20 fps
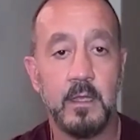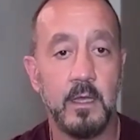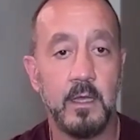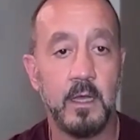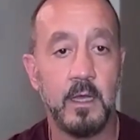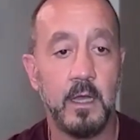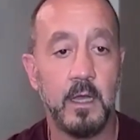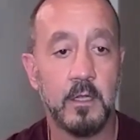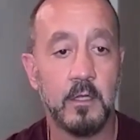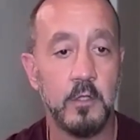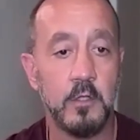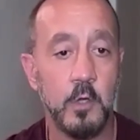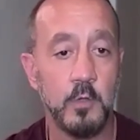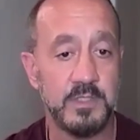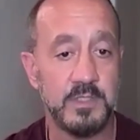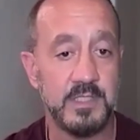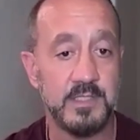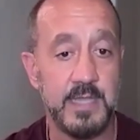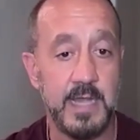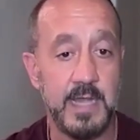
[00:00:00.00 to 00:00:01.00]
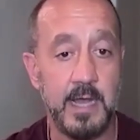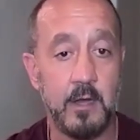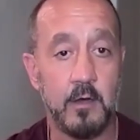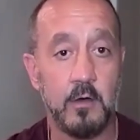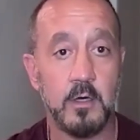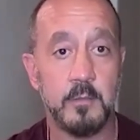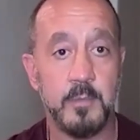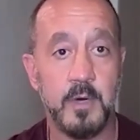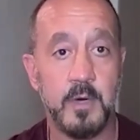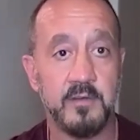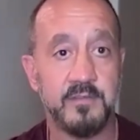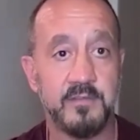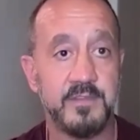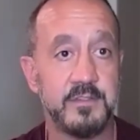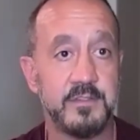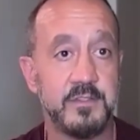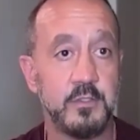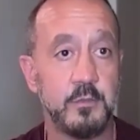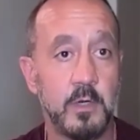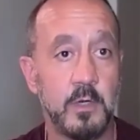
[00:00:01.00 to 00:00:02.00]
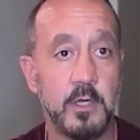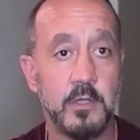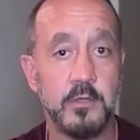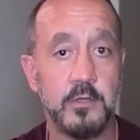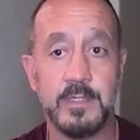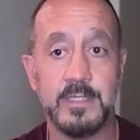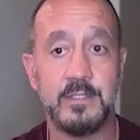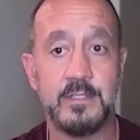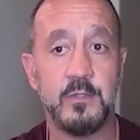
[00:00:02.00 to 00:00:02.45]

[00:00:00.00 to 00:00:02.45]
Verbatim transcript: uh, closes now above the 200,